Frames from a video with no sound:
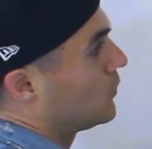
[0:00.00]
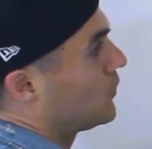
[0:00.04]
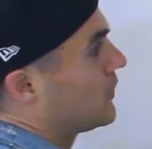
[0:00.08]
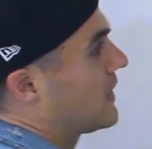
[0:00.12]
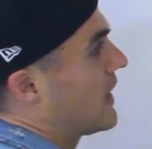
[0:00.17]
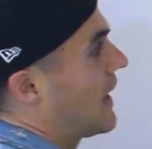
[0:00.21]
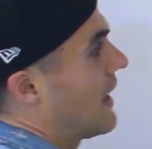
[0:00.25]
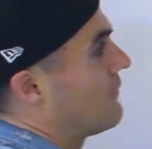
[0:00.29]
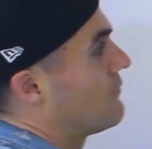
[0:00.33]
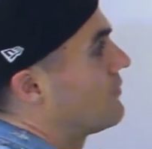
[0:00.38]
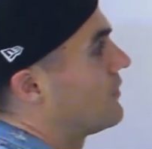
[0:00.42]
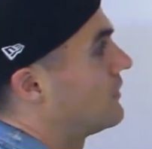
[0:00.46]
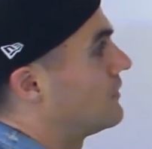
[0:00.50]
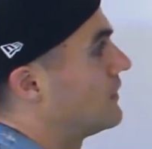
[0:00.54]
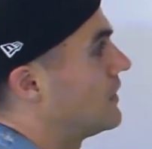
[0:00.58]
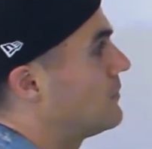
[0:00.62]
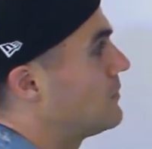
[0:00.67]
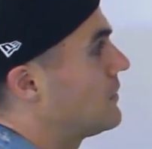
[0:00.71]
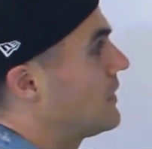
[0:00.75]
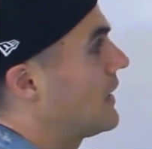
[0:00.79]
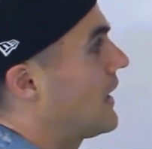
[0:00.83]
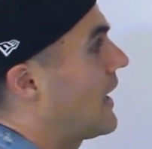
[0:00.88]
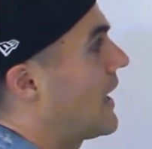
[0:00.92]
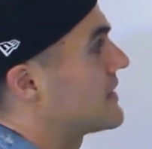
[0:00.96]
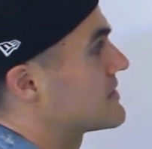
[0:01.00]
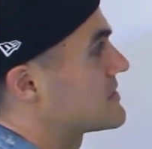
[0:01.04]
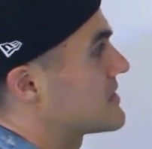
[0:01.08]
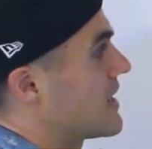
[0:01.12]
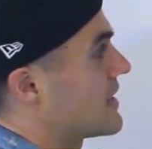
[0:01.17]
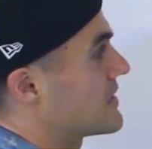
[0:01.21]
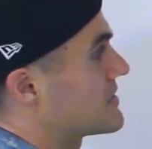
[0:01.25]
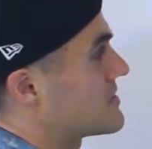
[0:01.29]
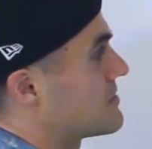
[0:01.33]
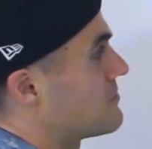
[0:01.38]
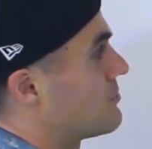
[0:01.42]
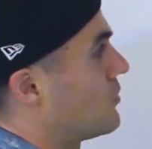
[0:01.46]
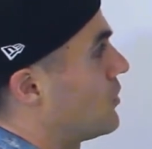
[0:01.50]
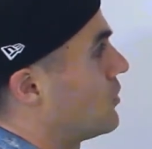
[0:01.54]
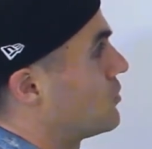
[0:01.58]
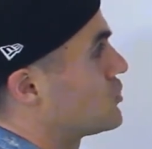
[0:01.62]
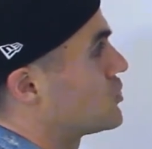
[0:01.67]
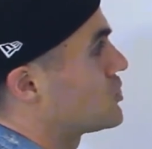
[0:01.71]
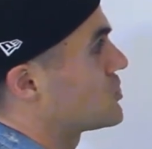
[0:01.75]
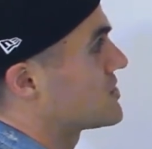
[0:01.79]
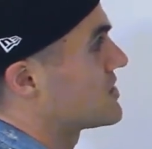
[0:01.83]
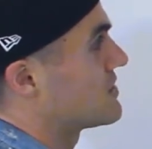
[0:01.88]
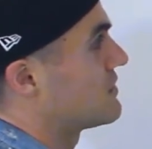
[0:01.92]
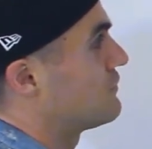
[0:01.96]
we have the limit as x
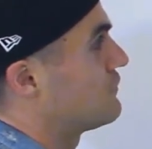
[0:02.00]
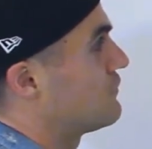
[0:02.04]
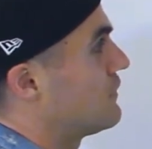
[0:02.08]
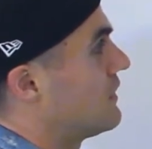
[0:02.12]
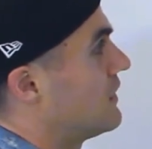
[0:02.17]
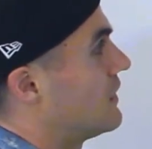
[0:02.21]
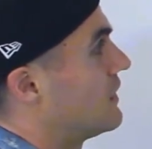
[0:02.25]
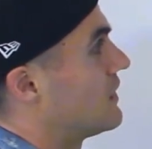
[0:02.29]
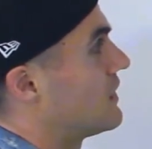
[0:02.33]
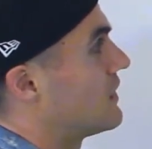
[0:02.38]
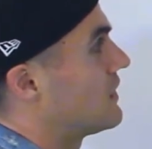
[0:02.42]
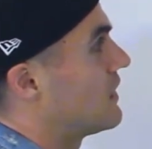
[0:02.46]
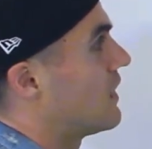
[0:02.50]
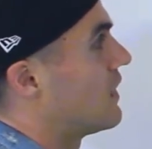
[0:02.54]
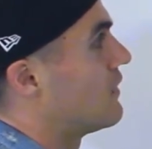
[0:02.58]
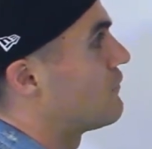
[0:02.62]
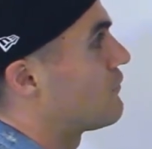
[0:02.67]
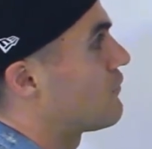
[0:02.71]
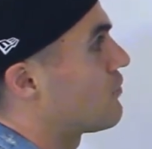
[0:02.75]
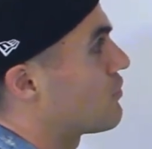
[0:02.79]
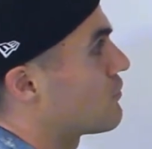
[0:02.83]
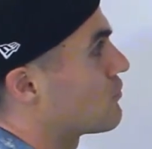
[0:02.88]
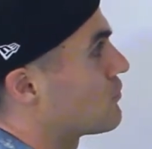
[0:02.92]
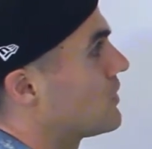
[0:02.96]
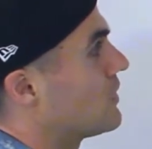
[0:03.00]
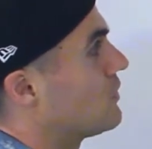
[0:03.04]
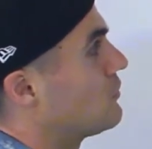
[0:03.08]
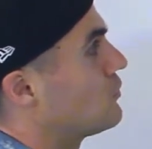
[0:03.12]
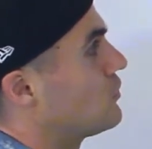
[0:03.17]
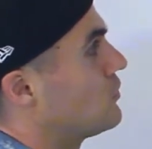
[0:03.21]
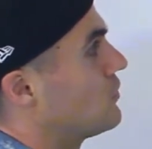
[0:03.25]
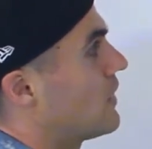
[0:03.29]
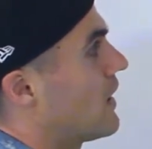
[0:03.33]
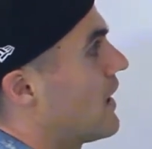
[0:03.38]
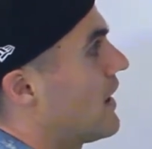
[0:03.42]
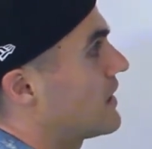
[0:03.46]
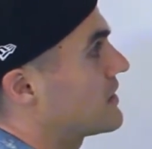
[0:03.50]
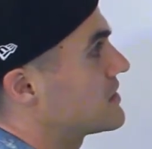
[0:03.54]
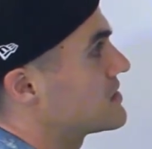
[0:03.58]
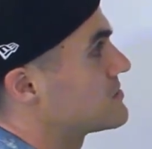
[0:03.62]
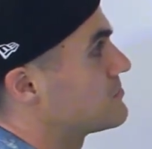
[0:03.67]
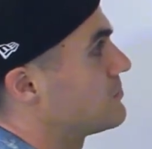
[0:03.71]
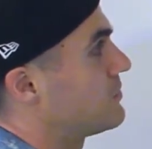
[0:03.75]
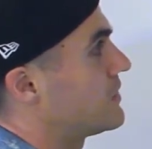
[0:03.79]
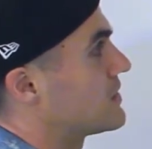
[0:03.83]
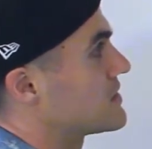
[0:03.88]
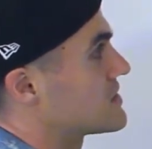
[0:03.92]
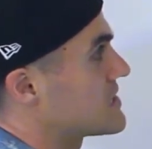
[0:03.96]
approaches infinity of 3 root x
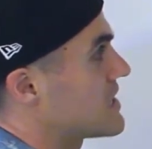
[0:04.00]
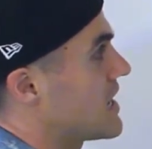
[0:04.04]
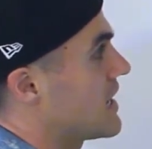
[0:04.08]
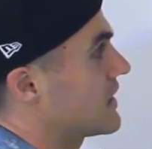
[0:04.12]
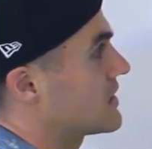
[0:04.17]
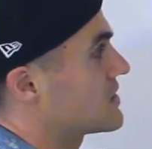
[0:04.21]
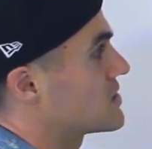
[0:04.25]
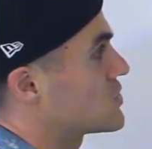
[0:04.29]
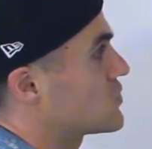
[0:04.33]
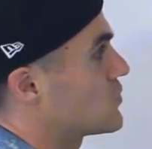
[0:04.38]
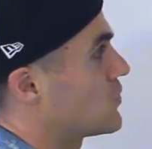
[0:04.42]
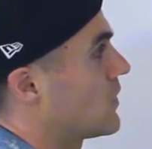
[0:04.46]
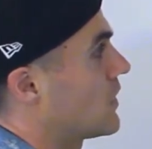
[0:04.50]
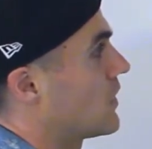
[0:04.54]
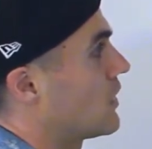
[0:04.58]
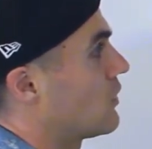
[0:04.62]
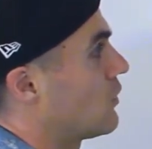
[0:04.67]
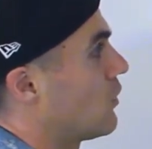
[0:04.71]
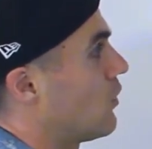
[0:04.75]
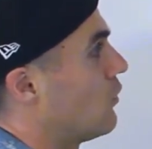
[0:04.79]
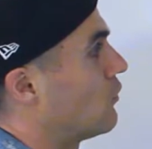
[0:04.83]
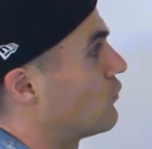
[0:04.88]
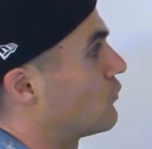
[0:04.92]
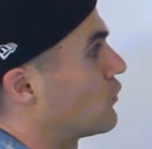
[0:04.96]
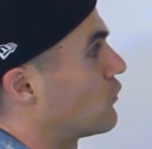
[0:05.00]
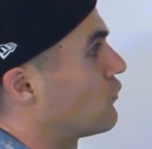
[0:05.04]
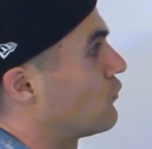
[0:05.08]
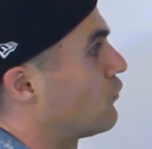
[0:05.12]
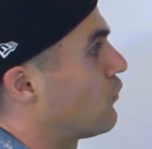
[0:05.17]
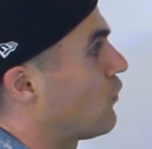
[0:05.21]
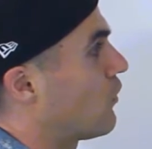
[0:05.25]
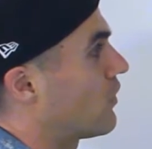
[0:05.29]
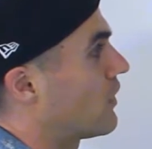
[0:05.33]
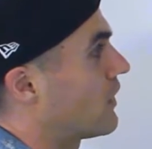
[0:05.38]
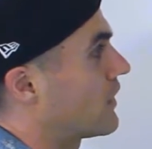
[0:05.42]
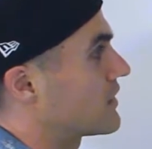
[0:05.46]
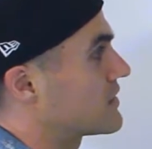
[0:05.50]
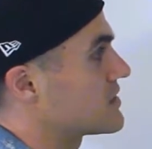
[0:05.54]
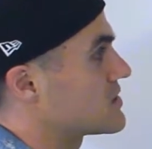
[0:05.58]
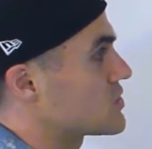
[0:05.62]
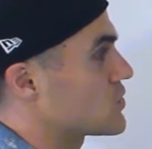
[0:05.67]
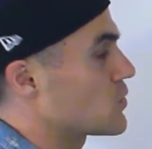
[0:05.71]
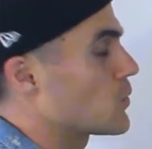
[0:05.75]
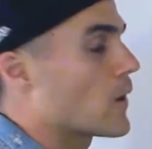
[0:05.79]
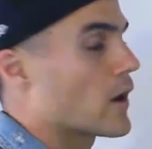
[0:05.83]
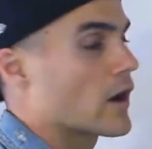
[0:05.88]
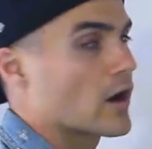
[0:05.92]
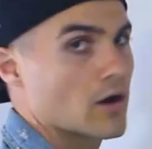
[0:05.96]
plus x squared over 4x
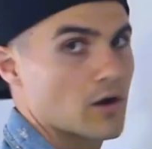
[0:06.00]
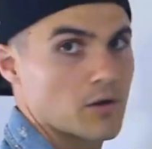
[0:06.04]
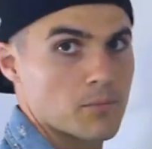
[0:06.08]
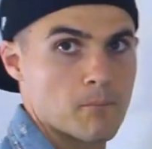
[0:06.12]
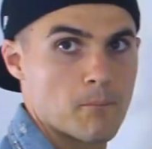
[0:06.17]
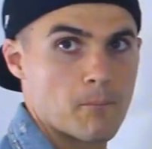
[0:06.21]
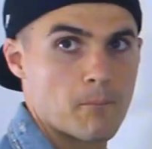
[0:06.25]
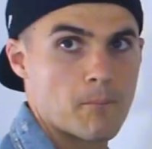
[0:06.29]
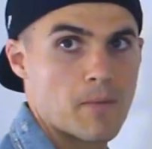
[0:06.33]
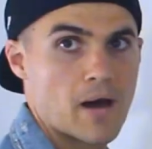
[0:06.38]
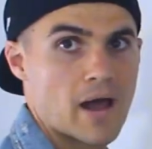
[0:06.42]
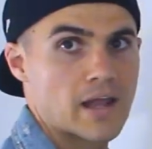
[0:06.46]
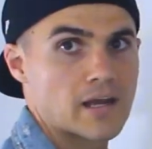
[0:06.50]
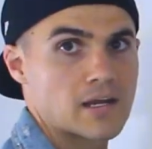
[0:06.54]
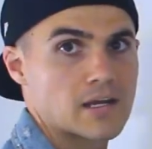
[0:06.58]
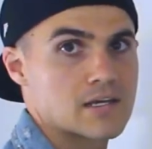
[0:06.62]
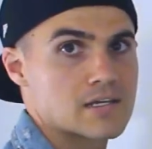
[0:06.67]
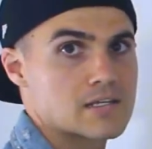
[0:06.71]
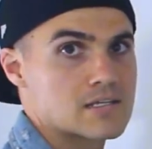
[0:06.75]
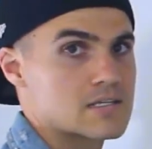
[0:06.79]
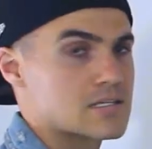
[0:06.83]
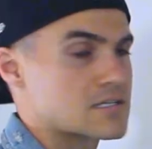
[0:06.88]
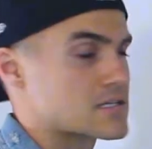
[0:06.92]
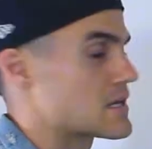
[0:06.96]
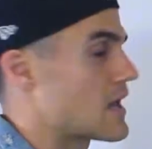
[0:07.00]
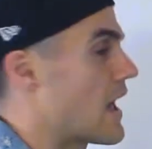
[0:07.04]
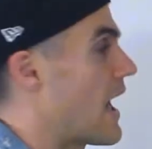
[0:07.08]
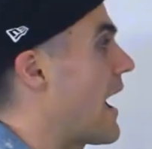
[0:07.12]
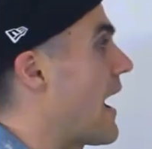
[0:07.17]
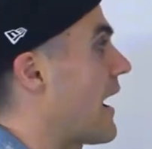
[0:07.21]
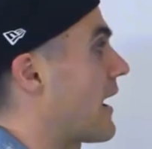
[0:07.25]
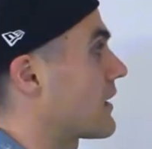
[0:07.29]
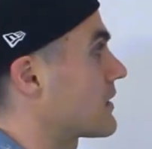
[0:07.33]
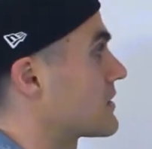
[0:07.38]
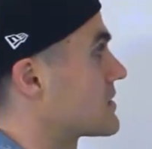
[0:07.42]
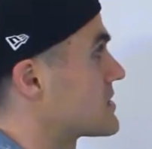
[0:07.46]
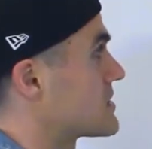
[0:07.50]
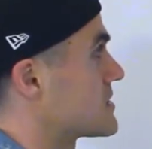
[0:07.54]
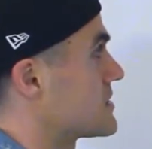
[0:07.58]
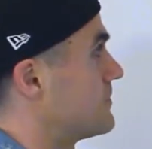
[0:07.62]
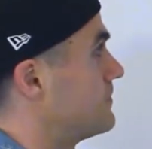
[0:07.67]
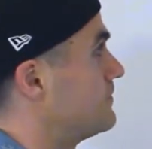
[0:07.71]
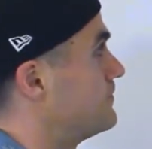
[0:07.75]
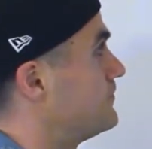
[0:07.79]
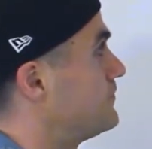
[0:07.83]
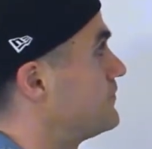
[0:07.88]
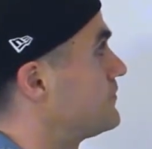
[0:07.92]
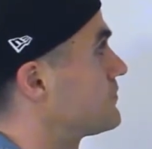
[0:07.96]
squared minus x.
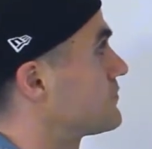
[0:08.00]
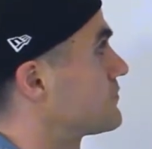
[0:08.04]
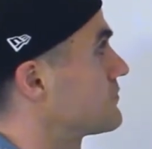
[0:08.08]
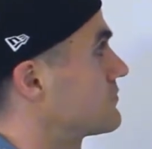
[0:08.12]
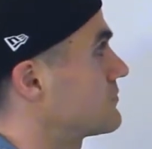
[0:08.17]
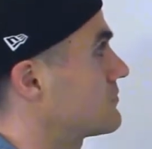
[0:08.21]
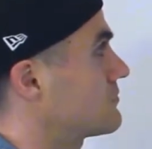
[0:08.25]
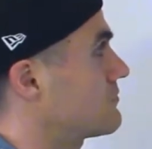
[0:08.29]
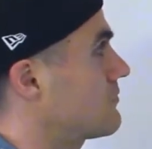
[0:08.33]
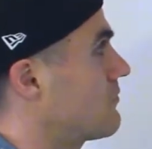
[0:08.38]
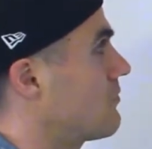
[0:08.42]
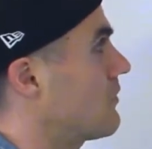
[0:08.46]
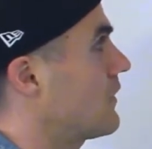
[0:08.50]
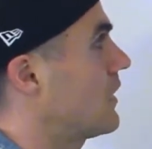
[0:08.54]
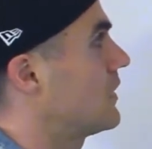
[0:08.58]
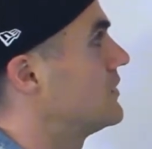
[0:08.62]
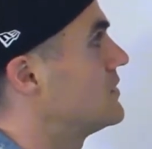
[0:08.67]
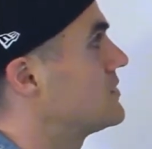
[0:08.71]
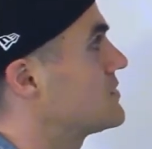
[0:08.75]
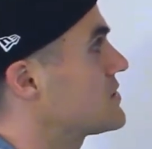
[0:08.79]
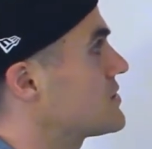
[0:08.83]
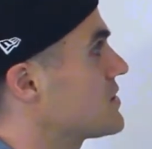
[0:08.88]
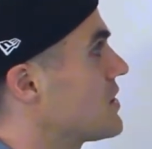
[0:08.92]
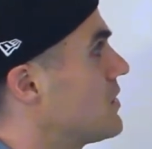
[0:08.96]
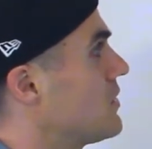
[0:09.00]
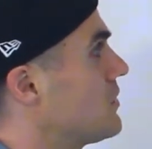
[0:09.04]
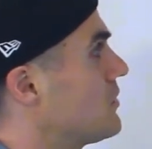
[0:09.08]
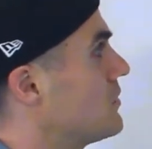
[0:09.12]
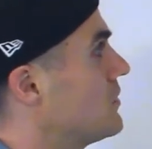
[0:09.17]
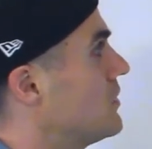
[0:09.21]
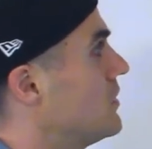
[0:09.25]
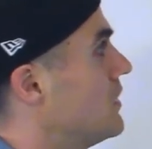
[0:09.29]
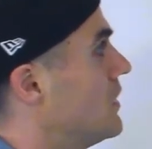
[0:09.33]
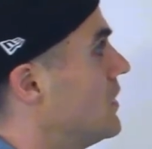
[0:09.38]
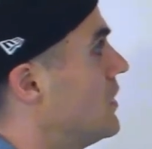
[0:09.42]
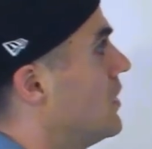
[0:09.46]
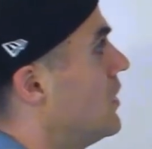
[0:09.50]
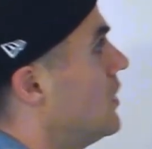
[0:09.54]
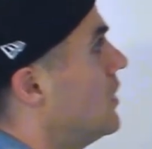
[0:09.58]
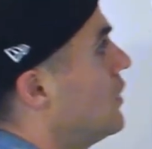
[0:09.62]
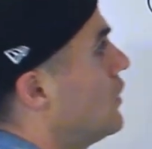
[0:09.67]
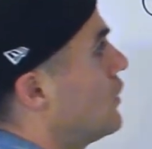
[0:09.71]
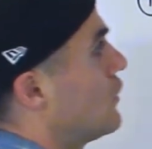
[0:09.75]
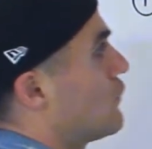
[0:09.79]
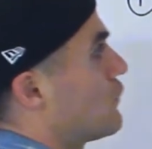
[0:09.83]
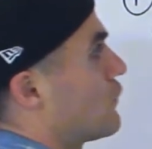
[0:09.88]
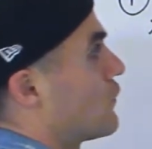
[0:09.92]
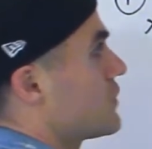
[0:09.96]
So
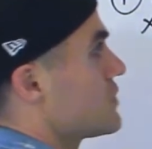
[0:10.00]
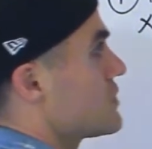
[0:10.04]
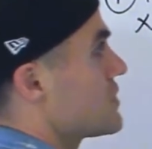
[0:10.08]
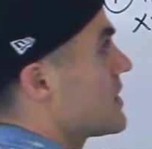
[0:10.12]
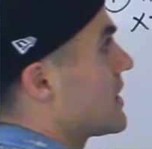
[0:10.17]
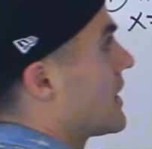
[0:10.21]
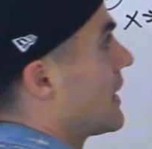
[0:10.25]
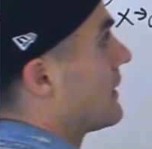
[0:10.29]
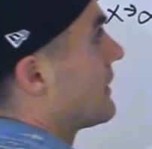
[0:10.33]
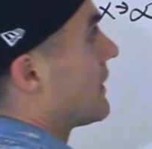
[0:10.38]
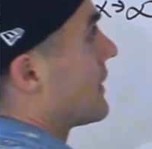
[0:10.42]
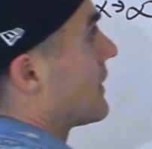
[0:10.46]
first thing I